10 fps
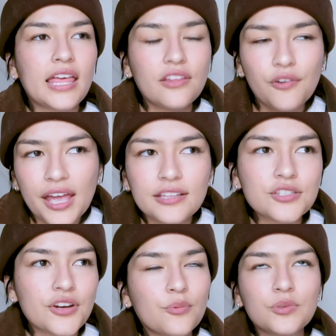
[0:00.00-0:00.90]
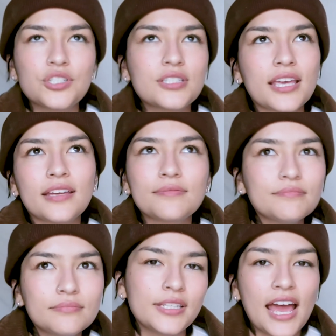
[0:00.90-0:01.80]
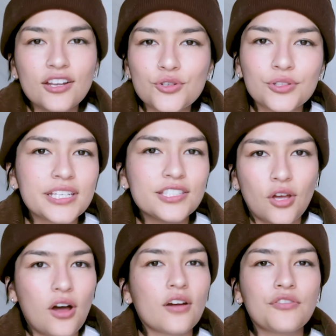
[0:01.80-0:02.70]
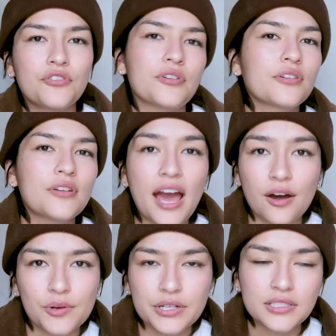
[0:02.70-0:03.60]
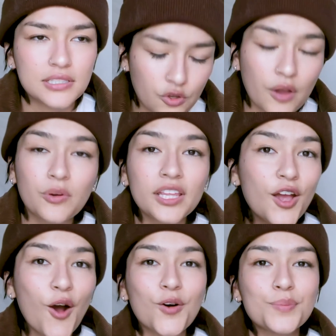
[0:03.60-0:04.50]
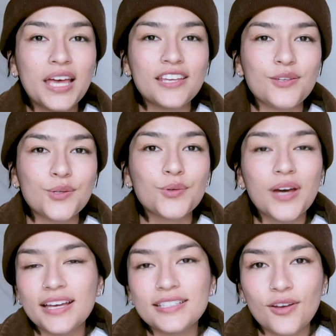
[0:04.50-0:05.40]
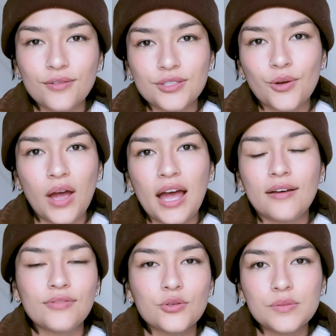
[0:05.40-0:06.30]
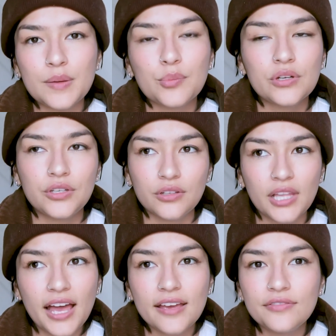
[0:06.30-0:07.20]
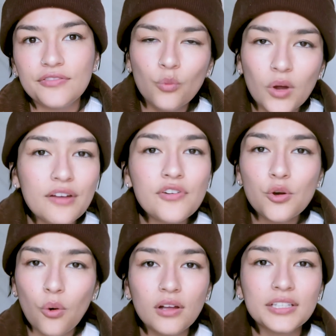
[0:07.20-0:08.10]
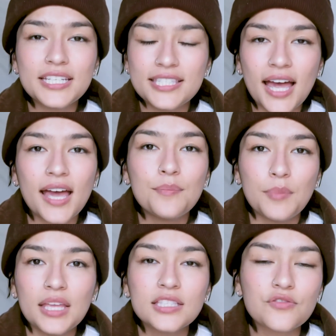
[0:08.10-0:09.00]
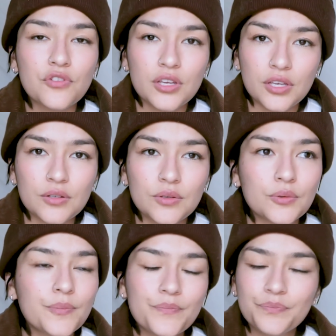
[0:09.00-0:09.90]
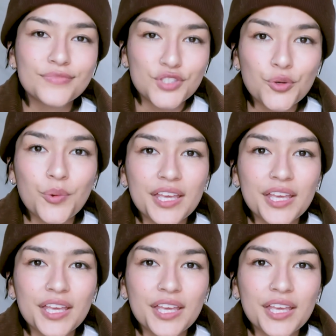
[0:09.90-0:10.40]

and they'll answer and we'll just like naturally talk for hours. So I really hope that you guys also have those people in your life. Whatever quality time means for you, do